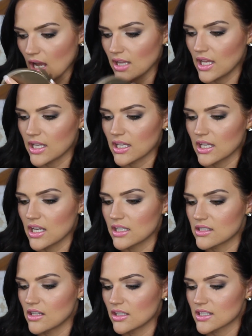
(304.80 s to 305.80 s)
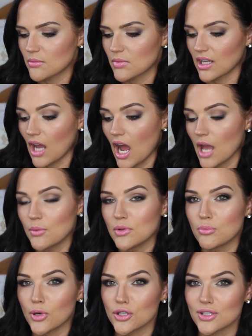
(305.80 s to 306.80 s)
I like it. It's not something I
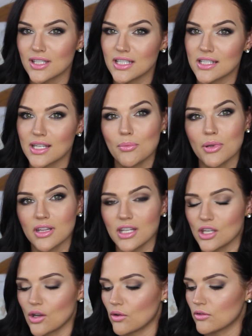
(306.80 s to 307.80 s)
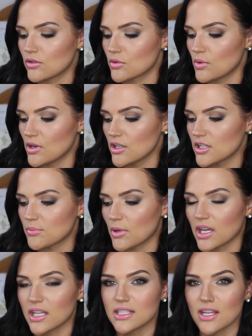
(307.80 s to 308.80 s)
would personally typically go towards,
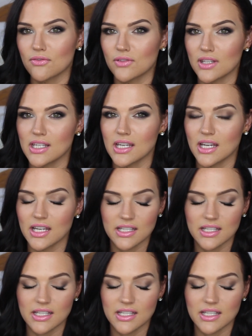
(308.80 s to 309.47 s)
but definitely